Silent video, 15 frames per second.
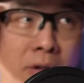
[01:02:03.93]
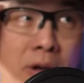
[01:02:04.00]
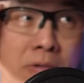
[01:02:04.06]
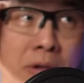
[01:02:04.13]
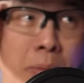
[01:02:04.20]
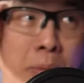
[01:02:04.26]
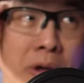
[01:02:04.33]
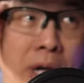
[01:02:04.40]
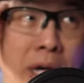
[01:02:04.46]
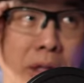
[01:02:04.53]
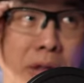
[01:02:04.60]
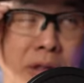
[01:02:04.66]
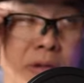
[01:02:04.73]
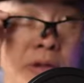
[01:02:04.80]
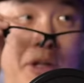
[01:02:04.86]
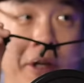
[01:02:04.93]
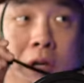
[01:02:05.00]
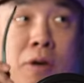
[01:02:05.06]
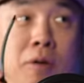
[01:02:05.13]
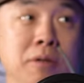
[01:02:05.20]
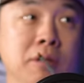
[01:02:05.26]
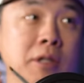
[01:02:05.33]
are all rubberized. So the
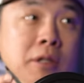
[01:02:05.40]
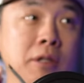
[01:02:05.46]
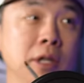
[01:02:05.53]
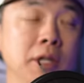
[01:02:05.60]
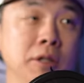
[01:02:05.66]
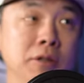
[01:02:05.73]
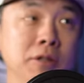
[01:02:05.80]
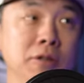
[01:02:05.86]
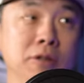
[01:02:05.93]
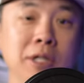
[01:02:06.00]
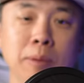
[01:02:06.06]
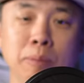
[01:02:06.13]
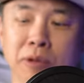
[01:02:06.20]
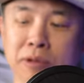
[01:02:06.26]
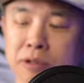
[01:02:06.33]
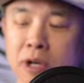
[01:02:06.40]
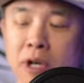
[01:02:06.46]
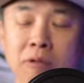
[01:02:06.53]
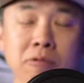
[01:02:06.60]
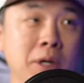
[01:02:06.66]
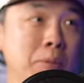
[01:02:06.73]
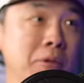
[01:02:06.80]
nose and, and your two temples
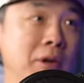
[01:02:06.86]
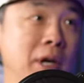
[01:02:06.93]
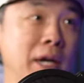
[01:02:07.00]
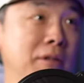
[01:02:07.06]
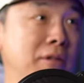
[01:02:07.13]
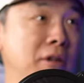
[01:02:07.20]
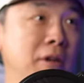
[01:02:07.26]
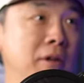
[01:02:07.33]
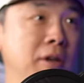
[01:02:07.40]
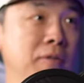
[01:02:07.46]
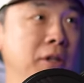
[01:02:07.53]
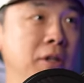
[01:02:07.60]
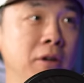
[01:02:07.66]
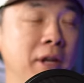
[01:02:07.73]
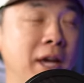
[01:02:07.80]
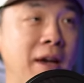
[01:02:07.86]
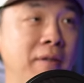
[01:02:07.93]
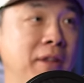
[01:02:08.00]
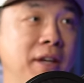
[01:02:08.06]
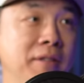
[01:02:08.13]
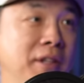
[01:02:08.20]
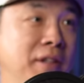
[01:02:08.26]
all rubberized. So mm-hmm. if you don't have
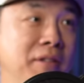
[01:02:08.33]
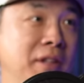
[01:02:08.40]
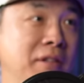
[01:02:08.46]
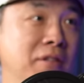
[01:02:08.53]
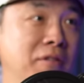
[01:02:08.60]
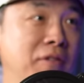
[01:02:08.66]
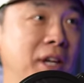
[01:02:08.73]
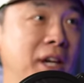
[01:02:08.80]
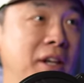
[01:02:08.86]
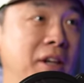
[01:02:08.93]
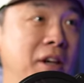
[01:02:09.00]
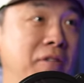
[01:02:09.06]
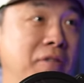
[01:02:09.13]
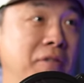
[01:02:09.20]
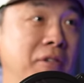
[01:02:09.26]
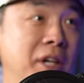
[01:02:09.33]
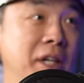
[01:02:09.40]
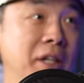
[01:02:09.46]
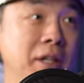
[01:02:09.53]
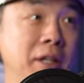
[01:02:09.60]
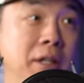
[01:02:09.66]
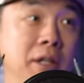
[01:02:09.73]
that, these things are flying off,
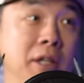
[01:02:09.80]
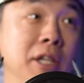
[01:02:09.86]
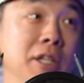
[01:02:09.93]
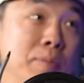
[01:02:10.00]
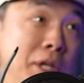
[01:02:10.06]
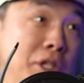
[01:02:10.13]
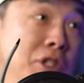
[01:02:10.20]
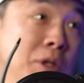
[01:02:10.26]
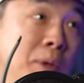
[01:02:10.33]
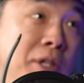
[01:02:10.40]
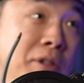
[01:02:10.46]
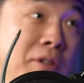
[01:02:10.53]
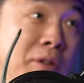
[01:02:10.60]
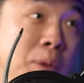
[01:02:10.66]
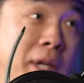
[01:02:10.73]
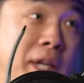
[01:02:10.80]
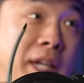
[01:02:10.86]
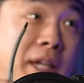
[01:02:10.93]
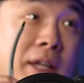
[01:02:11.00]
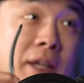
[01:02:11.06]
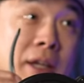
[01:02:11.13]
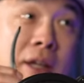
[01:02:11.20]
right? Right. Especially when you're
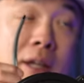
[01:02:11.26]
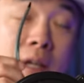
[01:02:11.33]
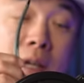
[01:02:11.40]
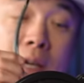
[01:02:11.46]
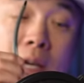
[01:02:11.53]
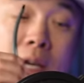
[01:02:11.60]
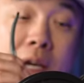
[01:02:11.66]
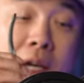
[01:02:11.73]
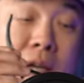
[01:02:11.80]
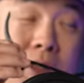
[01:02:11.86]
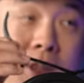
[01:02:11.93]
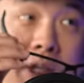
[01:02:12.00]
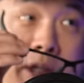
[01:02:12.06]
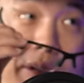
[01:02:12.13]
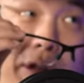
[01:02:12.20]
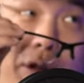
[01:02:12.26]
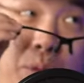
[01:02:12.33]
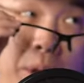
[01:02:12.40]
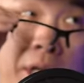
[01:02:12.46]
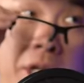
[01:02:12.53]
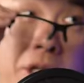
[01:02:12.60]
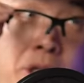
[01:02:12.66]
sweaty. Uh, and these, the
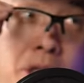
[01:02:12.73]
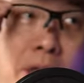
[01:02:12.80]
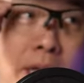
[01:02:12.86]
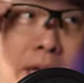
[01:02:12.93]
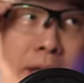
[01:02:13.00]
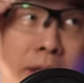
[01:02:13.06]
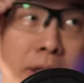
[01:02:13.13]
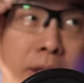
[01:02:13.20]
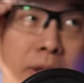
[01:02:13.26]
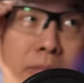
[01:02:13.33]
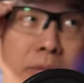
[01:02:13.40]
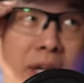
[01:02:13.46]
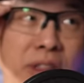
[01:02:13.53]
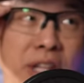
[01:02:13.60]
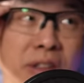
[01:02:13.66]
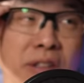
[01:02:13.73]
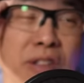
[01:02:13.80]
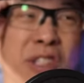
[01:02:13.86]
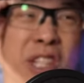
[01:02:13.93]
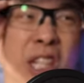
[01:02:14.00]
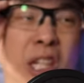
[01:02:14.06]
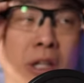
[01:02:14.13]
sweatier you get, the I think the
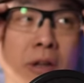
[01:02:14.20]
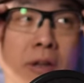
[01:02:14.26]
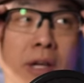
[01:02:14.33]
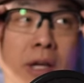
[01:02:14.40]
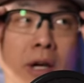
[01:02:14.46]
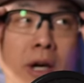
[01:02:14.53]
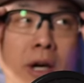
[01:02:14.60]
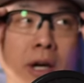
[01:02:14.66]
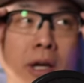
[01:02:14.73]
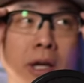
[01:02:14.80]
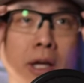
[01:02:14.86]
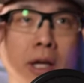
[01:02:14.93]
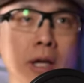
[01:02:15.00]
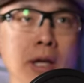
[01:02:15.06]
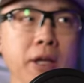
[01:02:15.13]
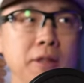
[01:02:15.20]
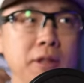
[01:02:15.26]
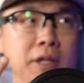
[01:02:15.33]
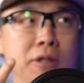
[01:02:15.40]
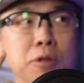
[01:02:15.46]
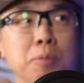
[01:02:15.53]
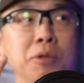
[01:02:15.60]
stickier they are. Yeah.
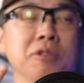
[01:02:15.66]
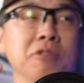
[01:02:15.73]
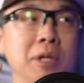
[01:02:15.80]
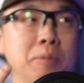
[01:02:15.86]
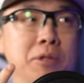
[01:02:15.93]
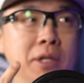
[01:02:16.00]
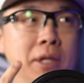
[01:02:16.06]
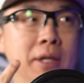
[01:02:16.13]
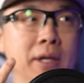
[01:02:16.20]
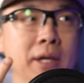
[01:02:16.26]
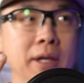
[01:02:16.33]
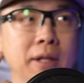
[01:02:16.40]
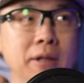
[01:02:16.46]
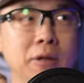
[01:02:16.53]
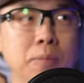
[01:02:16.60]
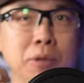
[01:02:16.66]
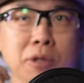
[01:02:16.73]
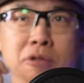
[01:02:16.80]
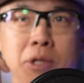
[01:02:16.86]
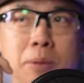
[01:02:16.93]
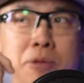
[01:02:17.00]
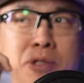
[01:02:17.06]
These are prescription, and they're
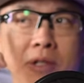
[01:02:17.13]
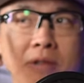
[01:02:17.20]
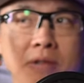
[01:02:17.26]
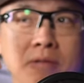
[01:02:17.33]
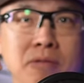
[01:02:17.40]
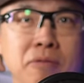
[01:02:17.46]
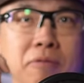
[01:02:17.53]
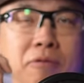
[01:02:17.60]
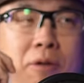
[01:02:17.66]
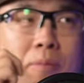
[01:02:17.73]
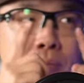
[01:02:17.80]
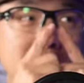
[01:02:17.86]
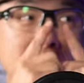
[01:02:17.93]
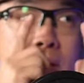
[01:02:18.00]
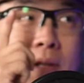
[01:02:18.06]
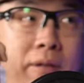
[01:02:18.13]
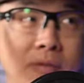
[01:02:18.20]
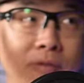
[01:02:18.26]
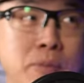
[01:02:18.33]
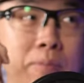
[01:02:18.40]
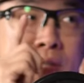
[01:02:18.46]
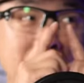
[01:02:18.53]
prescription from and
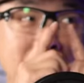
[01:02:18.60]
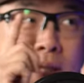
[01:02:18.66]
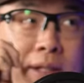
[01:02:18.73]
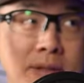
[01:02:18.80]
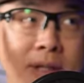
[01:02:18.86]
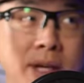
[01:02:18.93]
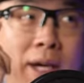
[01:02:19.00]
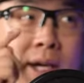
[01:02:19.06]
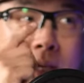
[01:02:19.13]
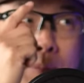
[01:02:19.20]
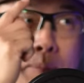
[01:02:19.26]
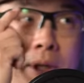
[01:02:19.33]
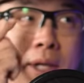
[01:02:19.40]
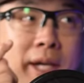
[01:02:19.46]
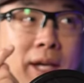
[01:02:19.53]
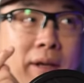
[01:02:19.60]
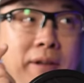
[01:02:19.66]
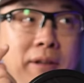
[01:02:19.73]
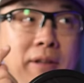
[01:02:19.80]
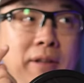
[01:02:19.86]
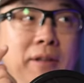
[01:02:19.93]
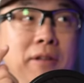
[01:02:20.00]
from side to side, up and
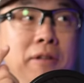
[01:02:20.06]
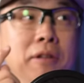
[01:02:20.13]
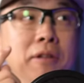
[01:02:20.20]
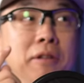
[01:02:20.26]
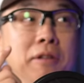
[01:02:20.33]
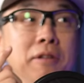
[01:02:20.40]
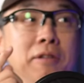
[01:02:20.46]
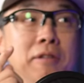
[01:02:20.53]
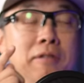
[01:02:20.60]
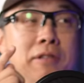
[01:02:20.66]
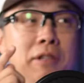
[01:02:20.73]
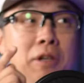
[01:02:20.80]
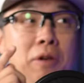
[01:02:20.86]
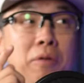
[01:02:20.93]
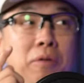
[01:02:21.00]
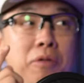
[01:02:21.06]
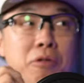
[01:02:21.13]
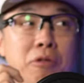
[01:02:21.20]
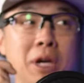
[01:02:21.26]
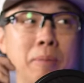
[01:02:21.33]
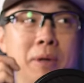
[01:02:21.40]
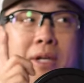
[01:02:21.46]
down. Oh, really? So okay.
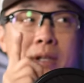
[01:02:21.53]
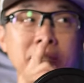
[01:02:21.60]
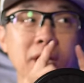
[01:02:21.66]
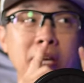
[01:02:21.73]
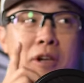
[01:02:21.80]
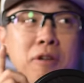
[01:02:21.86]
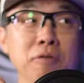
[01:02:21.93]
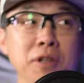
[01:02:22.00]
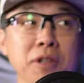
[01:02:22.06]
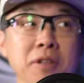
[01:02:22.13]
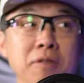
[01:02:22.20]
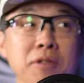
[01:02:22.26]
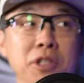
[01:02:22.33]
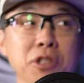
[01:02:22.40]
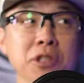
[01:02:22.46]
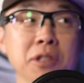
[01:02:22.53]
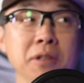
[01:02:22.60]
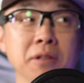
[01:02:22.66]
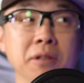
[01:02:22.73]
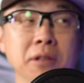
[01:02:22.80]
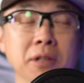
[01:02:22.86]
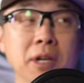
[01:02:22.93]
throughout my entire field of
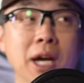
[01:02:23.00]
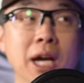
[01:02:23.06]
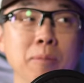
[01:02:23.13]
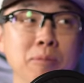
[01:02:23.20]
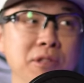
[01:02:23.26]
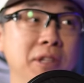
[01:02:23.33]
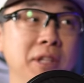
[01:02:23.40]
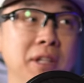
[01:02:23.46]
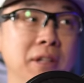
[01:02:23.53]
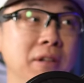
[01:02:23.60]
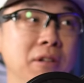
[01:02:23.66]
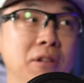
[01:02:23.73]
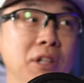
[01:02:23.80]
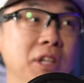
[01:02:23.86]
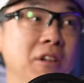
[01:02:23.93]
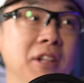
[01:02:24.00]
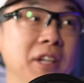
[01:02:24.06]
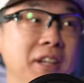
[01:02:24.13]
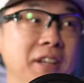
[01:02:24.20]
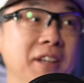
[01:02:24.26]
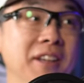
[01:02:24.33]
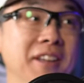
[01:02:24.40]
vision, I'm seeing
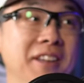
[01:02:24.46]
clearly.